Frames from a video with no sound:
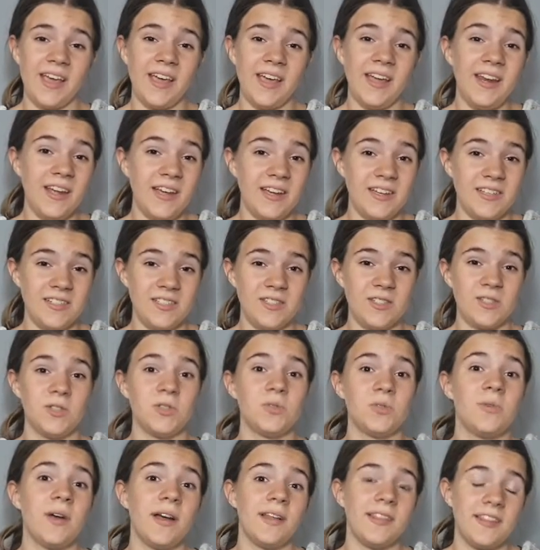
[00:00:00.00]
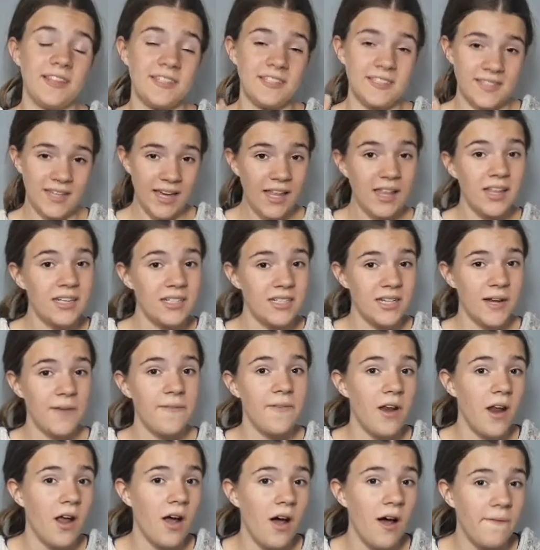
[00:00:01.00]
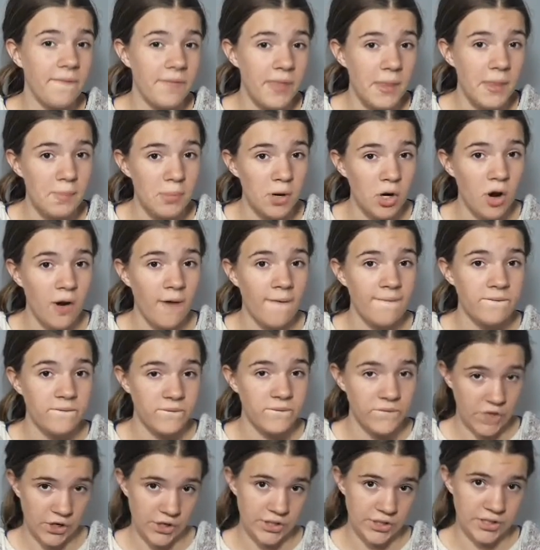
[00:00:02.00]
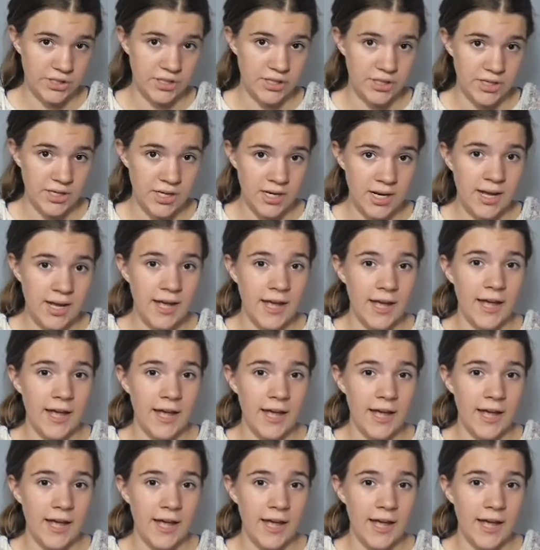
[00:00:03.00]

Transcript: It is to write the skeleton of the book first.